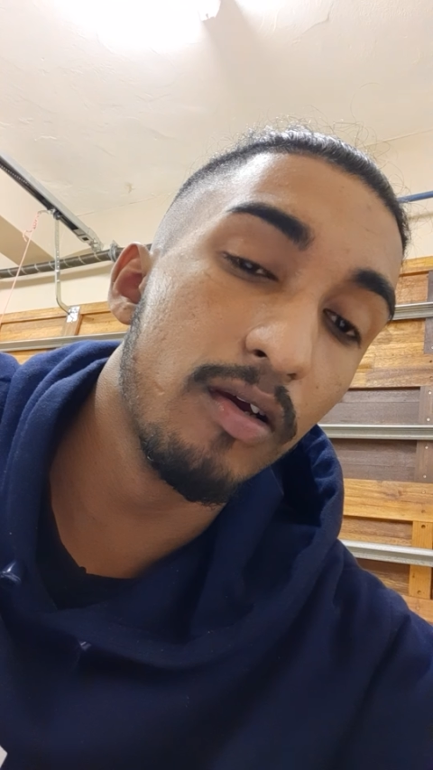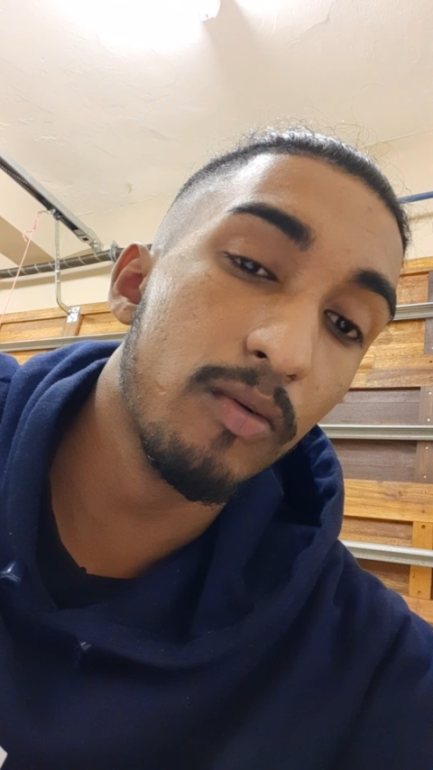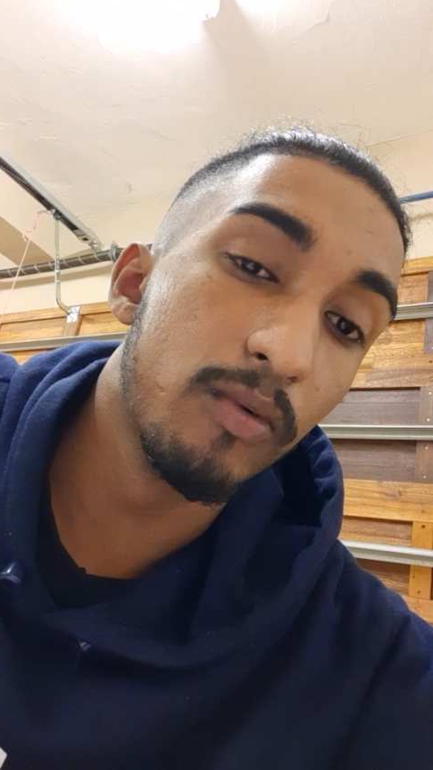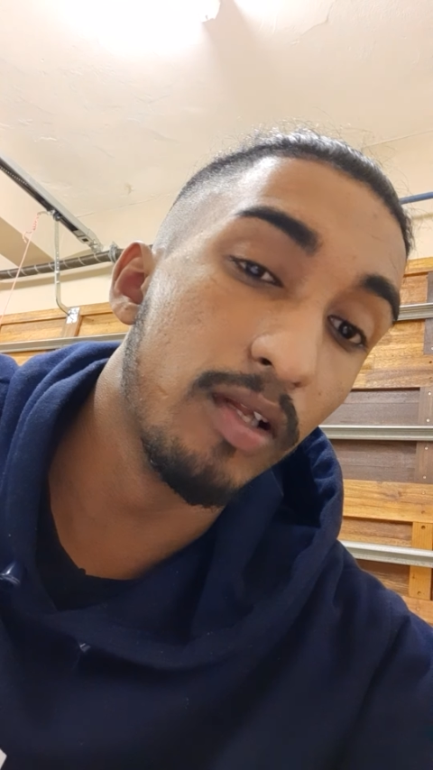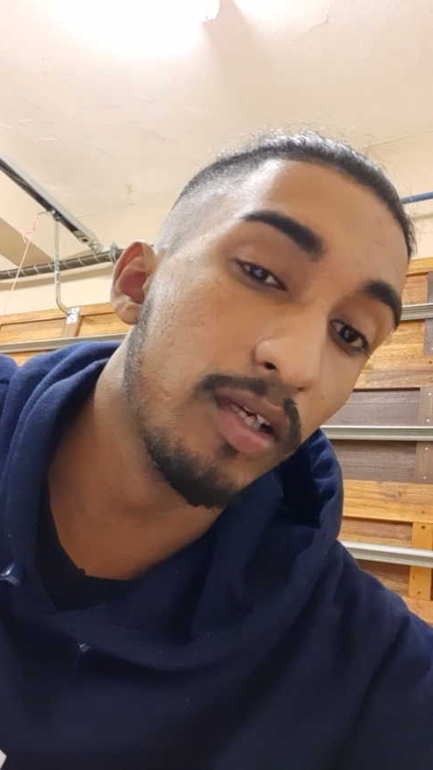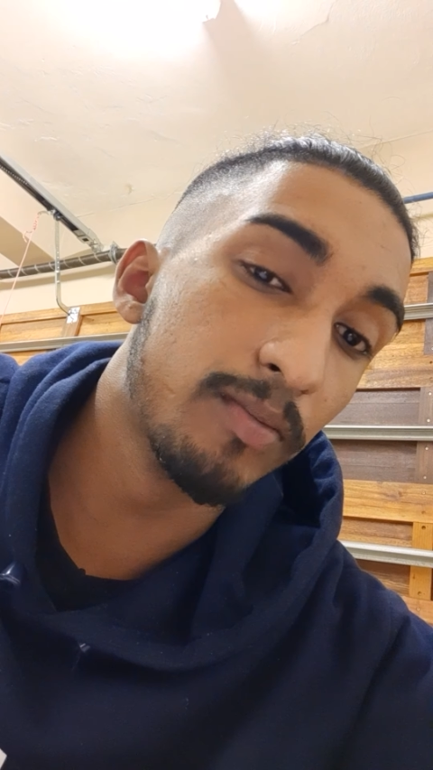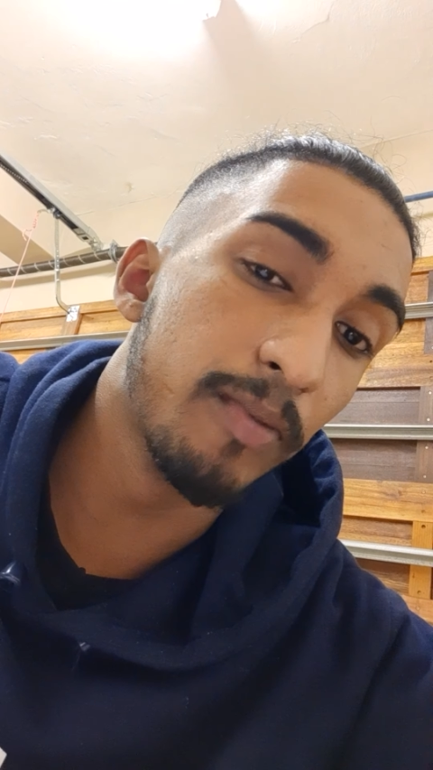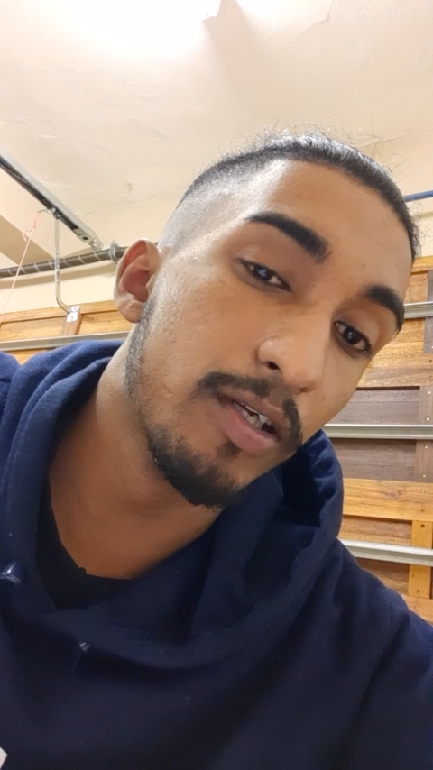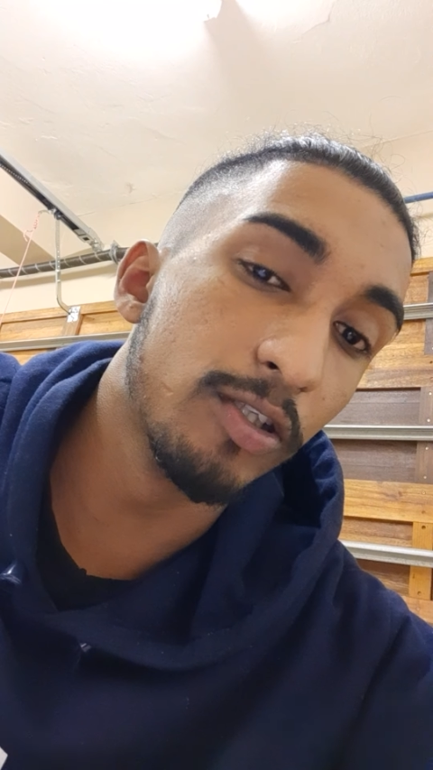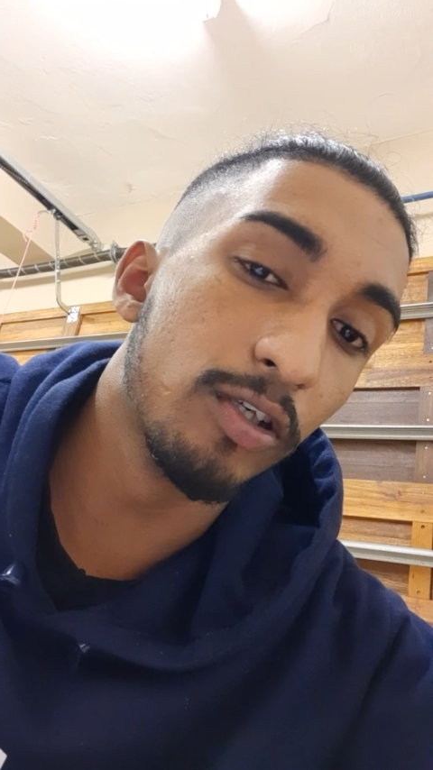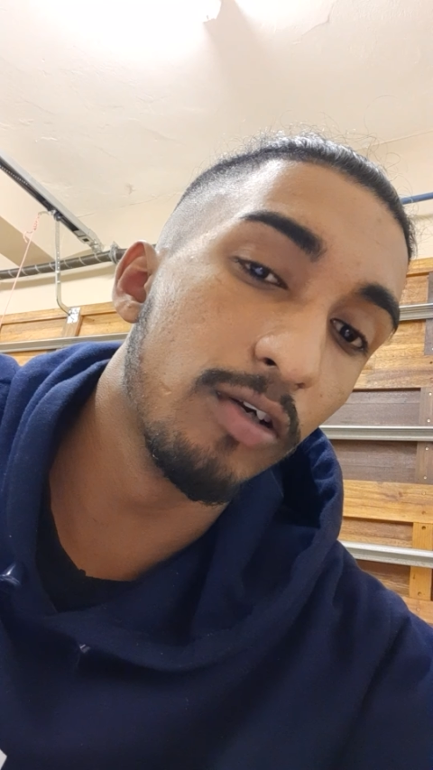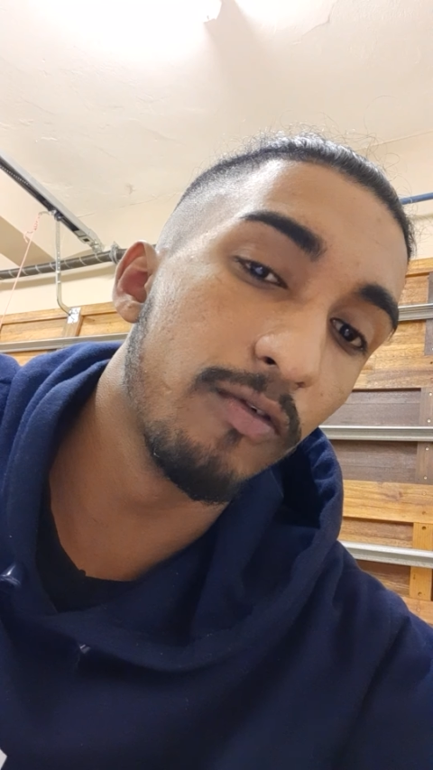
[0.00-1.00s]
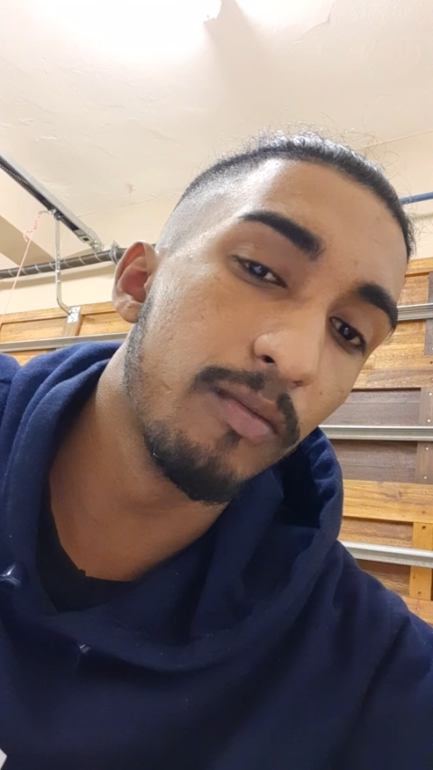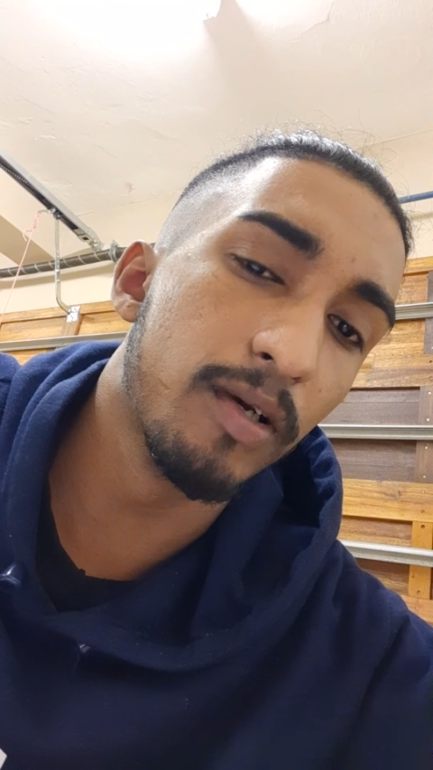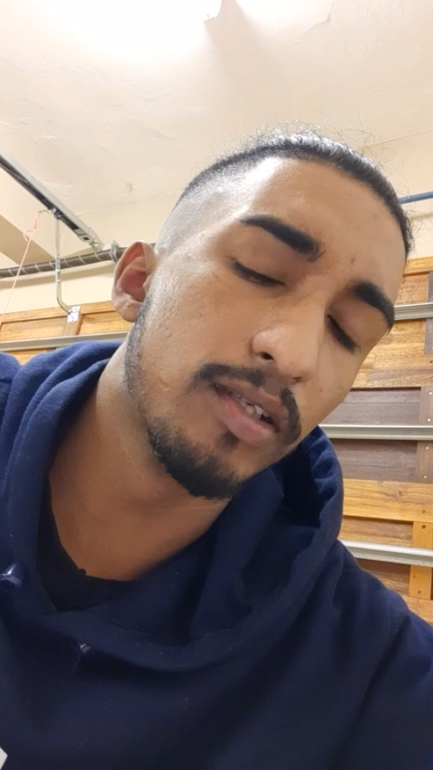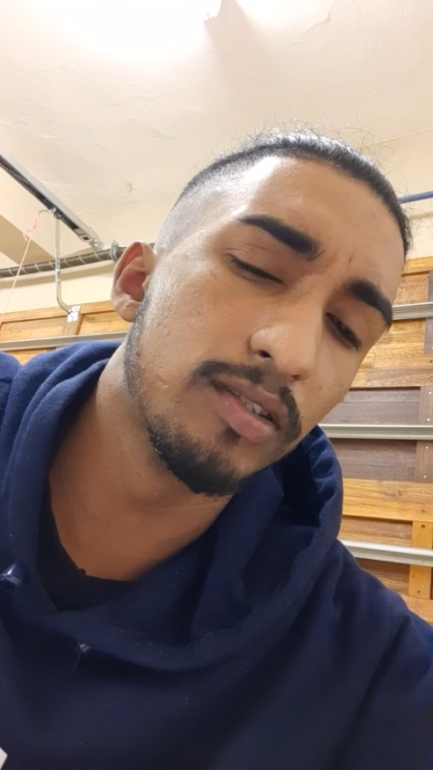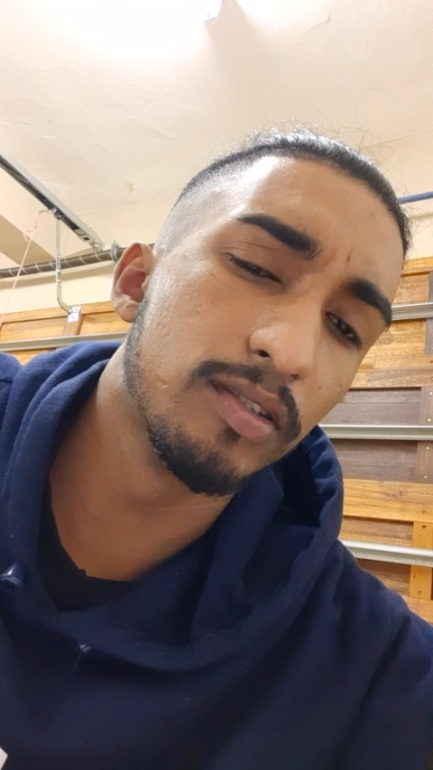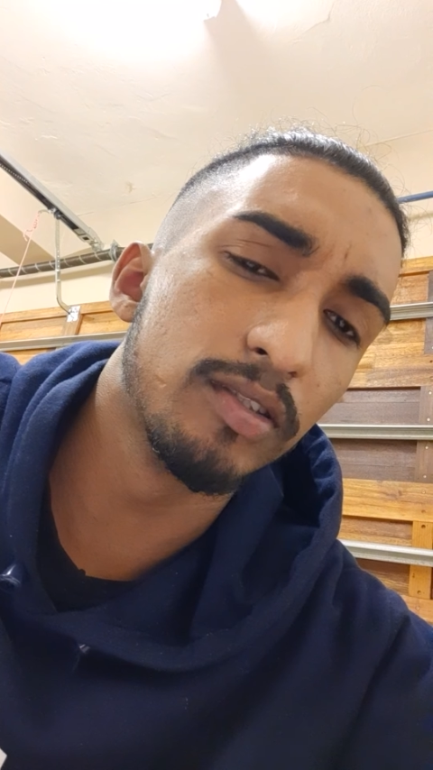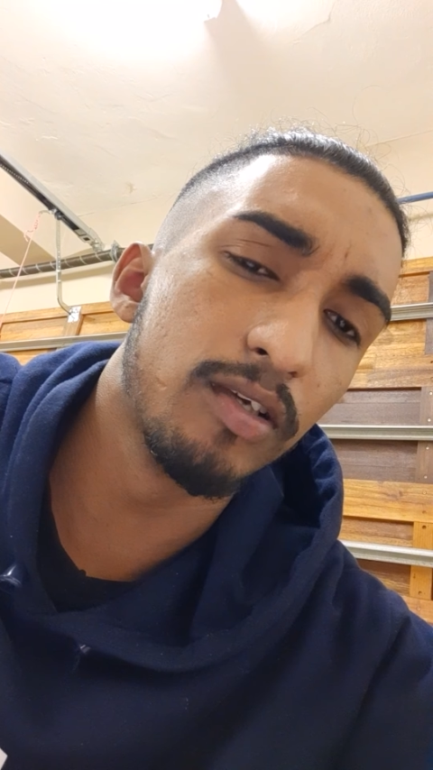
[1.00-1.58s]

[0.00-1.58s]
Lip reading: with expansion of your muscles